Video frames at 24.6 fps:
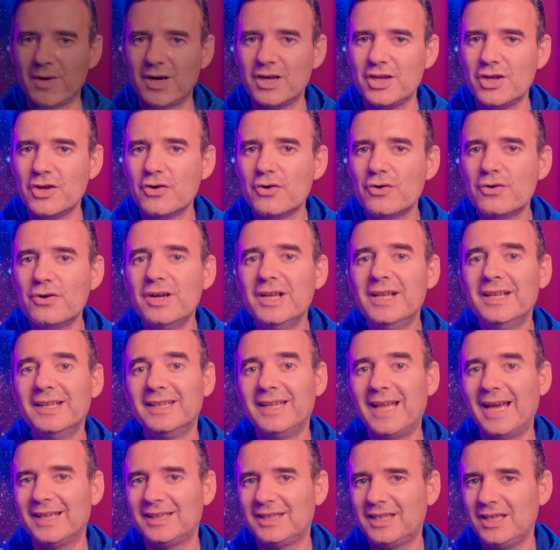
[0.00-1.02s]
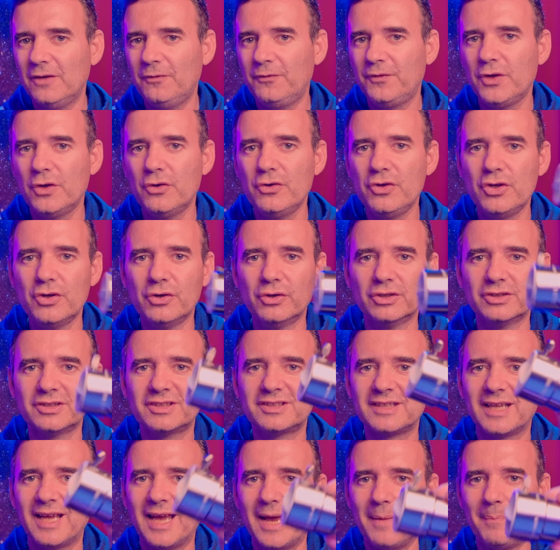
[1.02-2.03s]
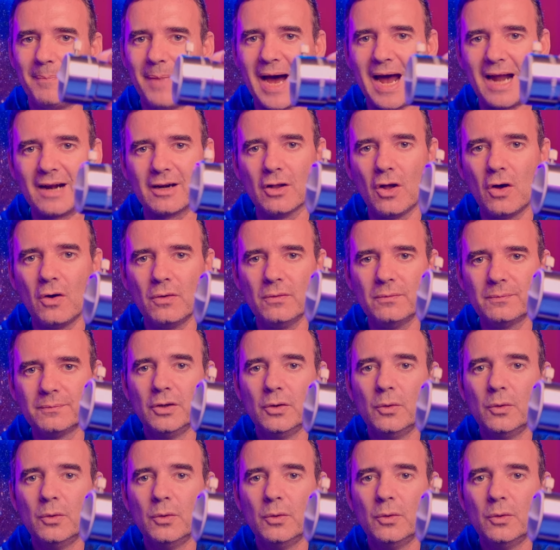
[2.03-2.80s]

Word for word: you that if you use a Barlow,